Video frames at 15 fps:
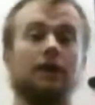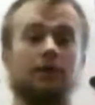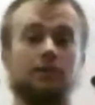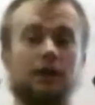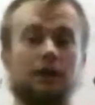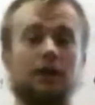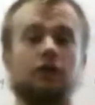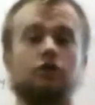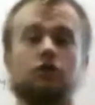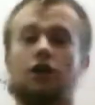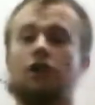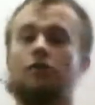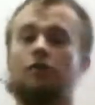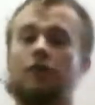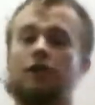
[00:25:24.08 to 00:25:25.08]
the
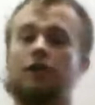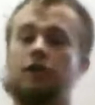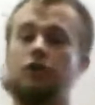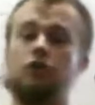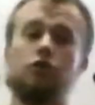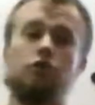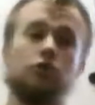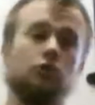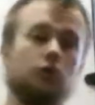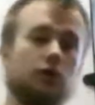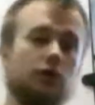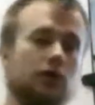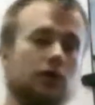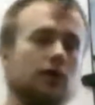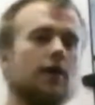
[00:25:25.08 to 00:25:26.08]
viewer, the person that's on
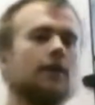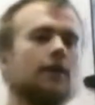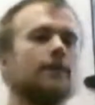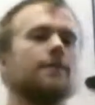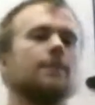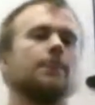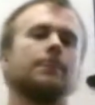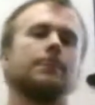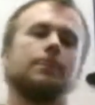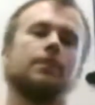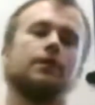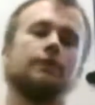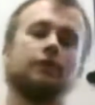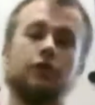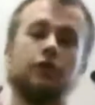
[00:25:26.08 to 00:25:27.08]
this webinar, that's taking
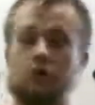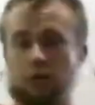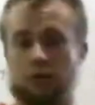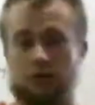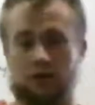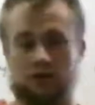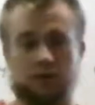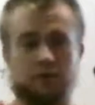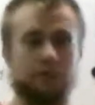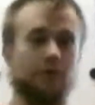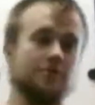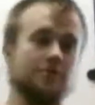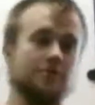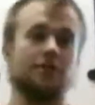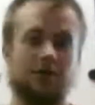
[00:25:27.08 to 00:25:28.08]
action on Saturday
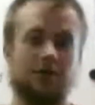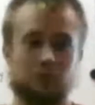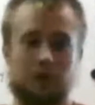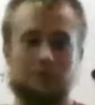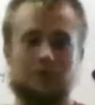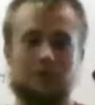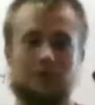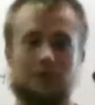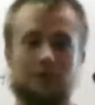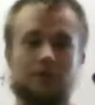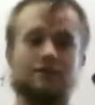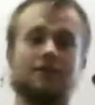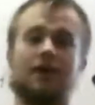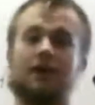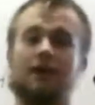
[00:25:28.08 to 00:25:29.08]
at 10 o'clock when
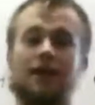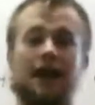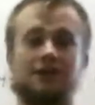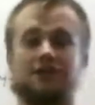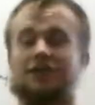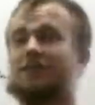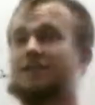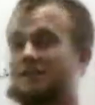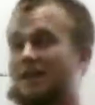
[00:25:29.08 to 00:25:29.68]
everybody else,